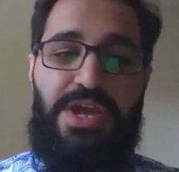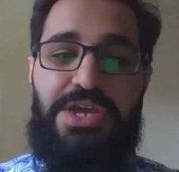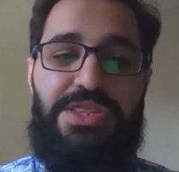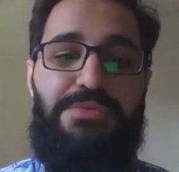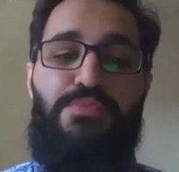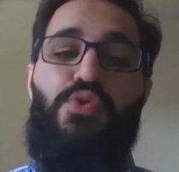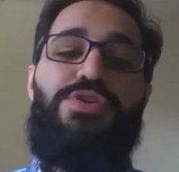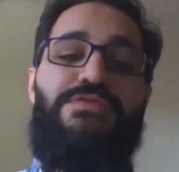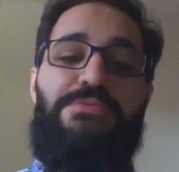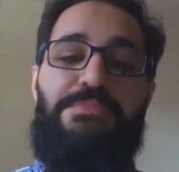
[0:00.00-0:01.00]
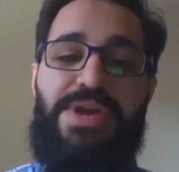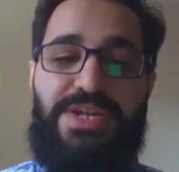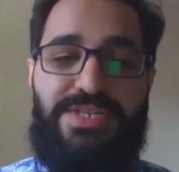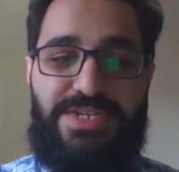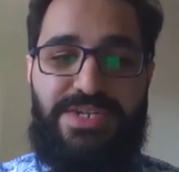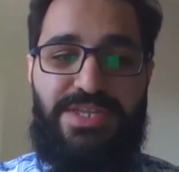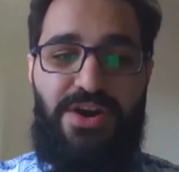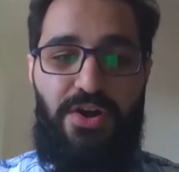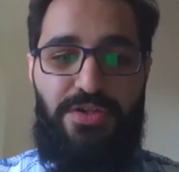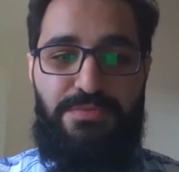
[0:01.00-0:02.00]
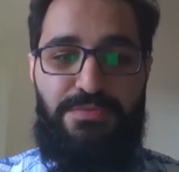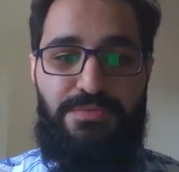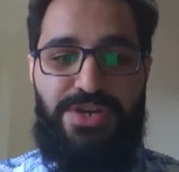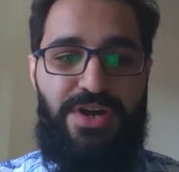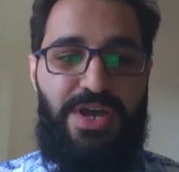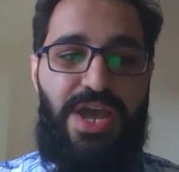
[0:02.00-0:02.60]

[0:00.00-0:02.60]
in the Bow River Basin, Alberta,